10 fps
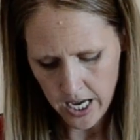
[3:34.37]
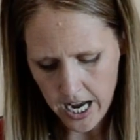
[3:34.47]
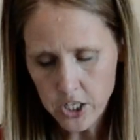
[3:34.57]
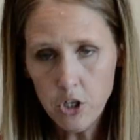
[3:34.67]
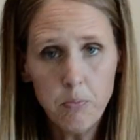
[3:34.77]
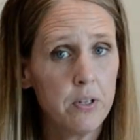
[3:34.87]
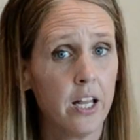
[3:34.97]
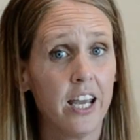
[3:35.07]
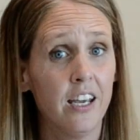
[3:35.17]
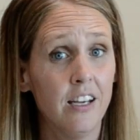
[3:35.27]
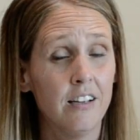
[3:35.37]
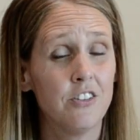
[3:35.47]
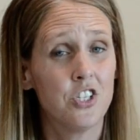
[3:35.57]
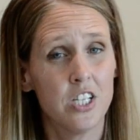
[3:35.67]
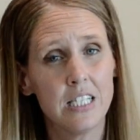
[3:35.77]
And you play
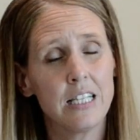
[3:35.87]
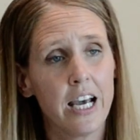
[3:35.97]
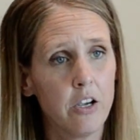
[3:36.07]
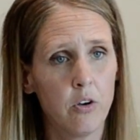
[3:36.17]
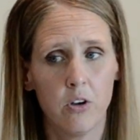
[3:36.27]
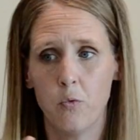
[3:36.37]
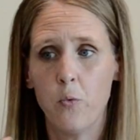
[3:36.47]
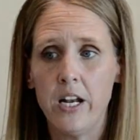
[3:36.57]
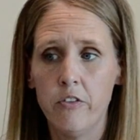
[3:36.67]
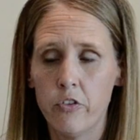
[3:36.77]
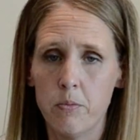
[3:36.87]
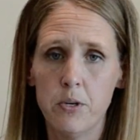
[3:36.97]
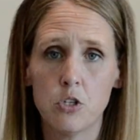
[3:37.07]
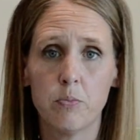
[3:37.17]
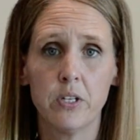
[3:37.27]
just like waiting for the
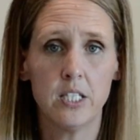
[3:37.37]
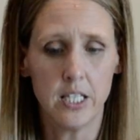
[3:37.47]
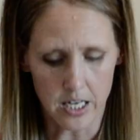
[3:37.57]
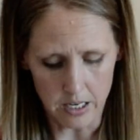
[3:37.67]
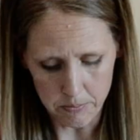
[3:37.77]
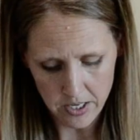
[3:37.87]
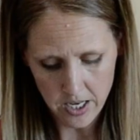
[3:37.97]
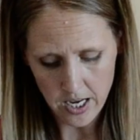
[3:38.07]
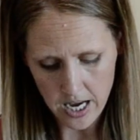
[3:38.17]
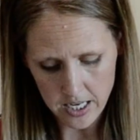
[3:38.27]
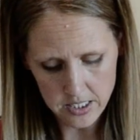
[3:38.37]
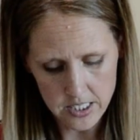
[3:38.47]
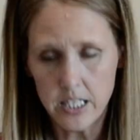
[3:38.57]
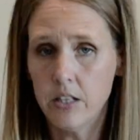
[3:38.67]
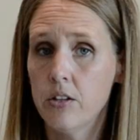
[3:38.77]
bishopric to get up
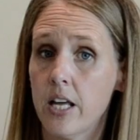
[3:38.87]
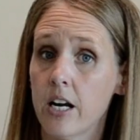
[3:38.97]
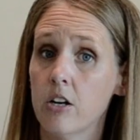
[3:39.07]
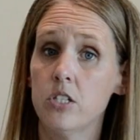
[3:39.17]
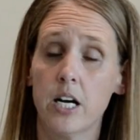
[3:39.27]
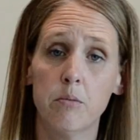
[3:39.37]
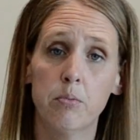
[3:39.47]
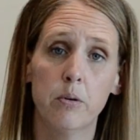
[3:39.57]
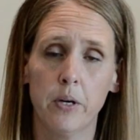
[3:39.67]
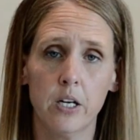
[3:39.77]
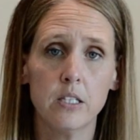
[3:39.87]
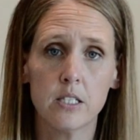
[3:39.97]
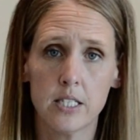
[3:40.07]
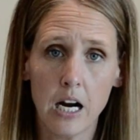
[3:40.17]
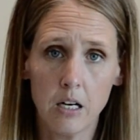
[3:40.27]
until they are done preparing the
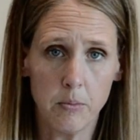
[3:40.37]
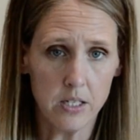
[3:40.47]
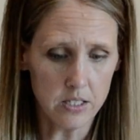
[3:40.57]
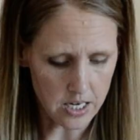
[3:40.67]
sacrament.